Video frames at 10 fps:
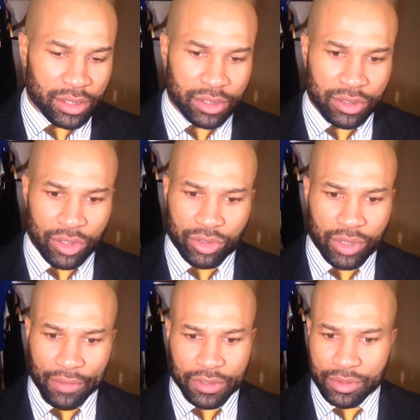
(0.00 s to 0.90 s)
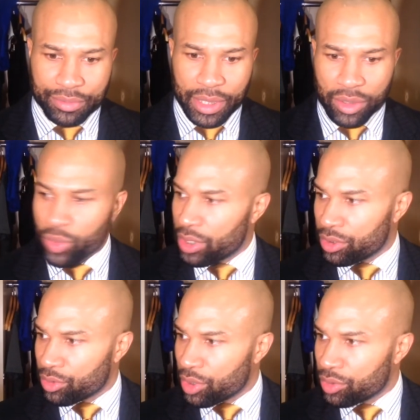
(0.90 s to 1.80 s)
you have to be able to win
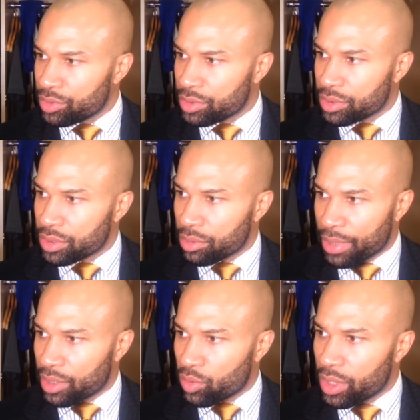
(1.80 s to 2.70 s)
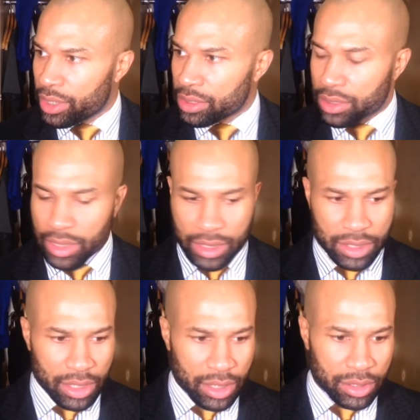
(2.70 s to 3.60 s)
on the road no matter what. And
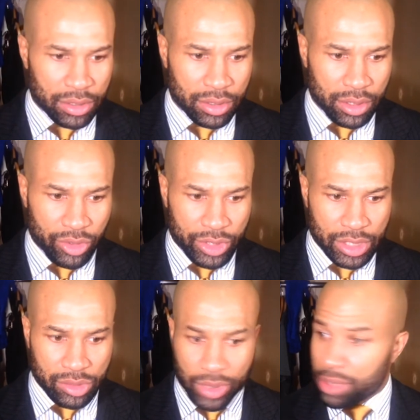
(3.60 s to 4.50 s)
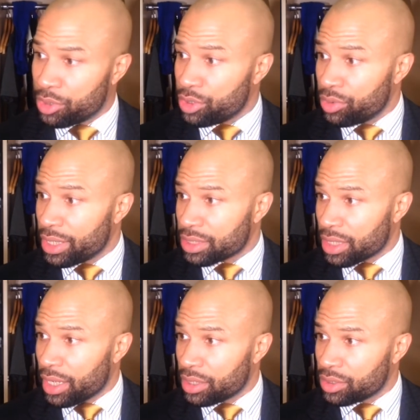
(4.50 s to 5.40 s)
the Grizzlies were able to do that
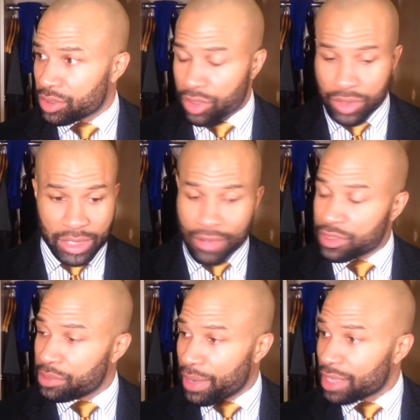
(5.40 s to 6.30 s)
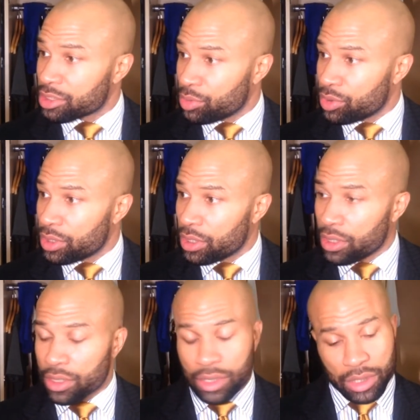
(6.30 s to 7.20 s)
tonight. So it's obviously possible.
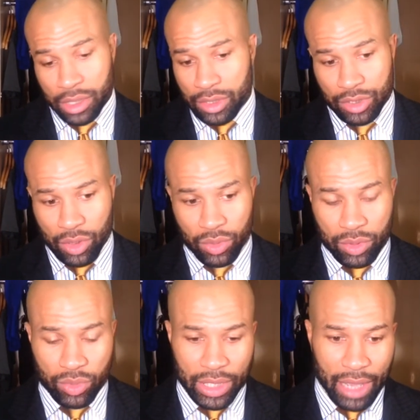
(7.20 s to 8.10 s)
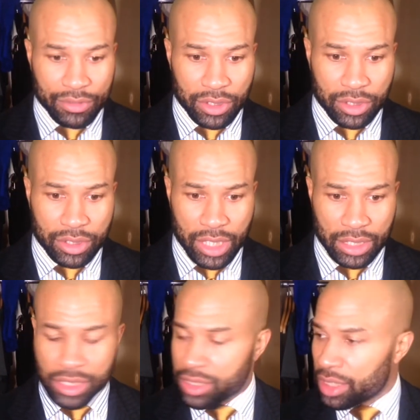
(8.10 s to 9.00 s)
And so we have to
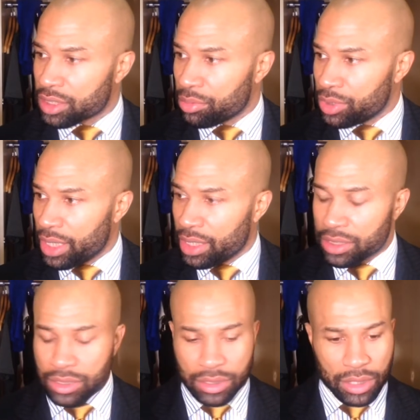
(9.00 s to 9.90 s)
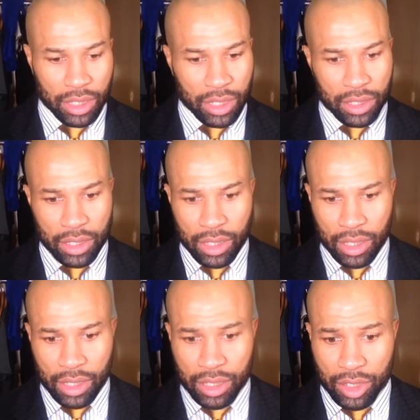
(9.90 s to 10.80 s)
take these next couple of days,
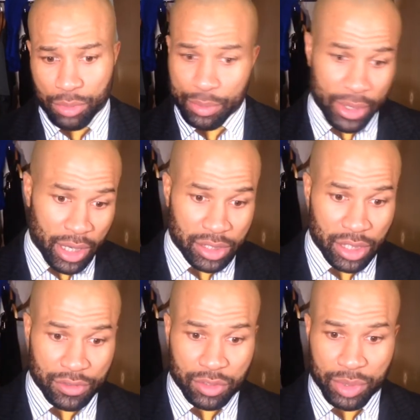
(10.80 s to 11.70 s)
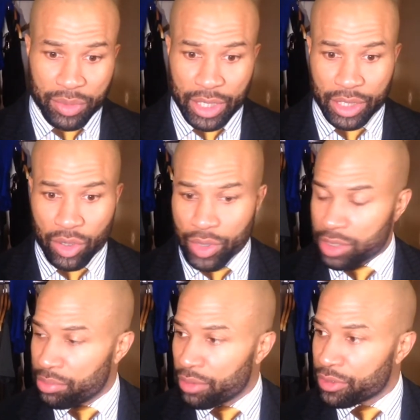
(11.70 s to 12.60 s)
prepare ourselves to be ready to go
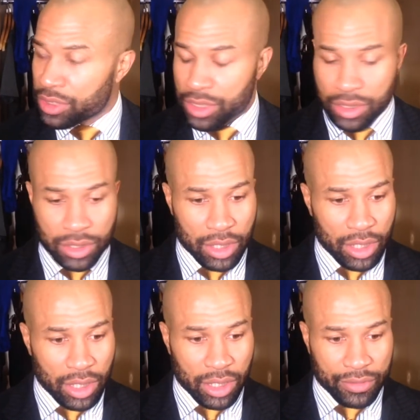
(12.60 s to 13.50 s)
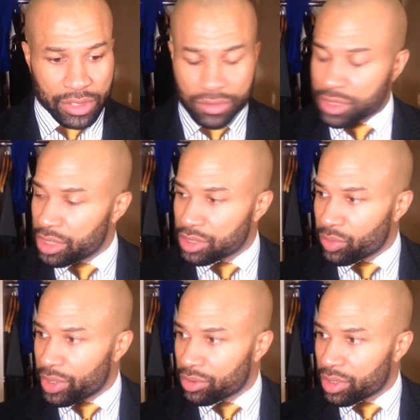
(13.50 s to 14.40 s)
into Memphis and give ourselves a chance to
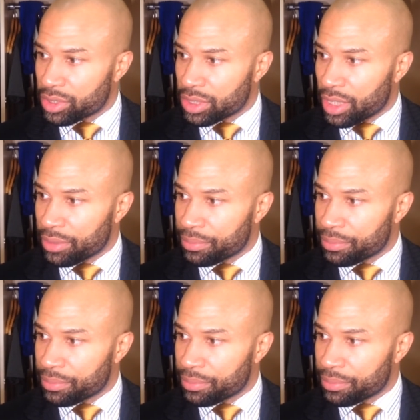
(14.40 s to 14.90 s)
win on Thursday night.